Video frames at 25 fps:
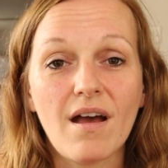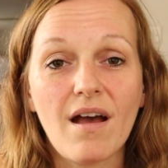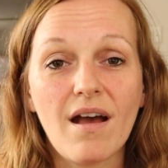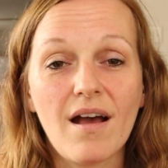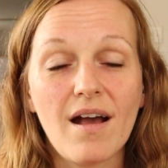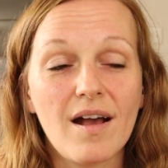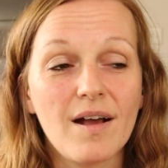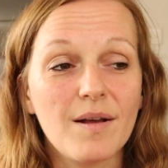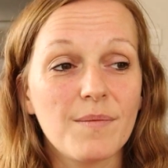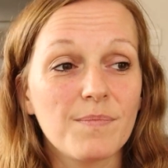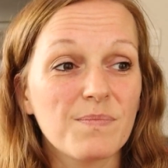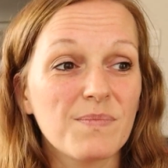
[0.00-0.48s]

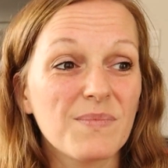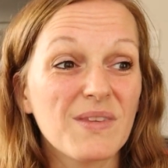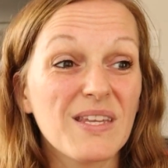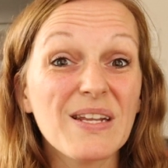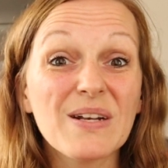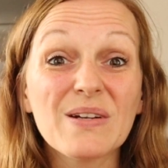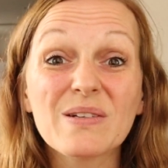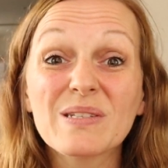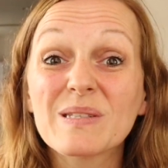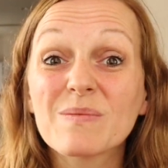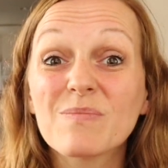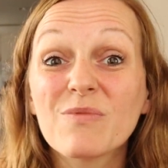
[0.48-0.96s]

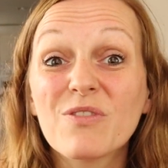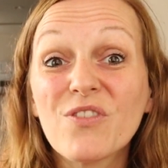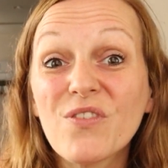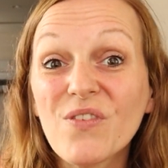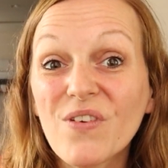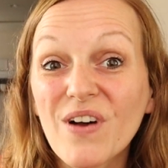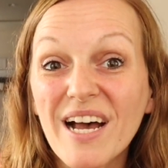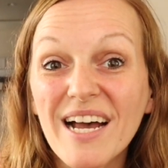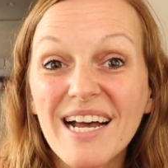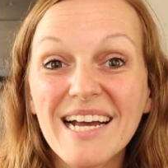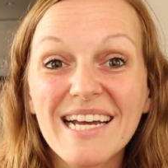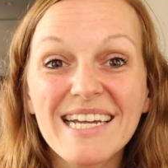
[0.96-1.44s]
some
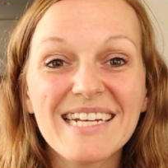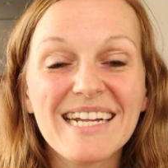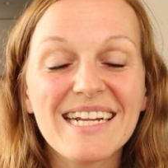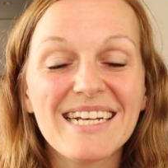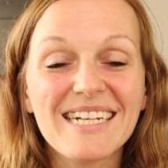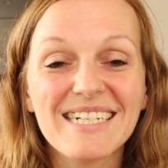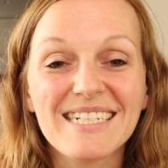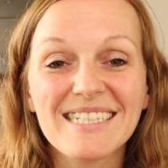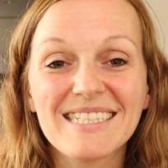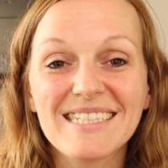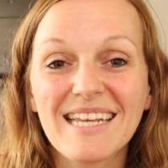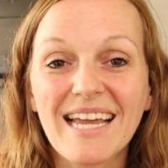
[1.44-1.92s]
fun
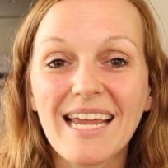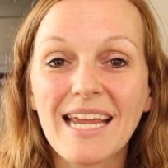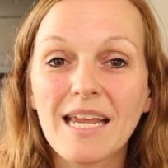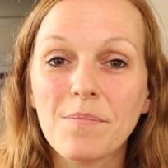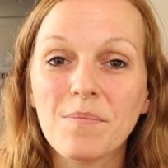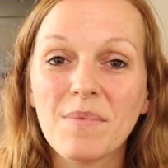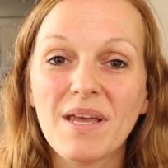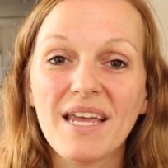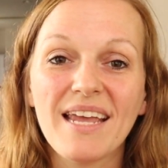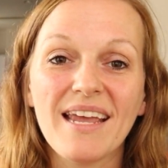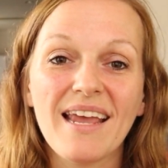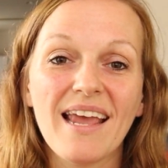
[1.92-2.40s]
and
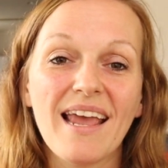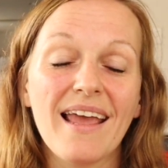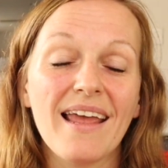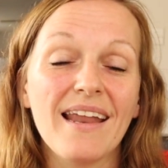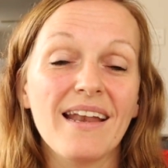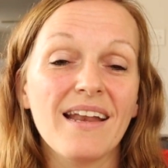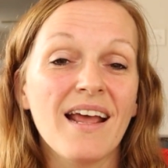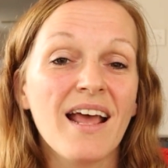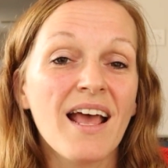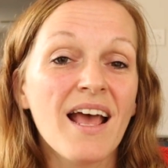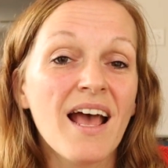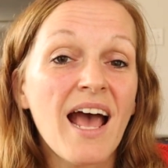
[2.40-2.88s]
excitement.
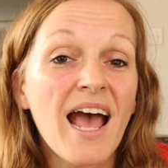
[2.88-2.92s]
And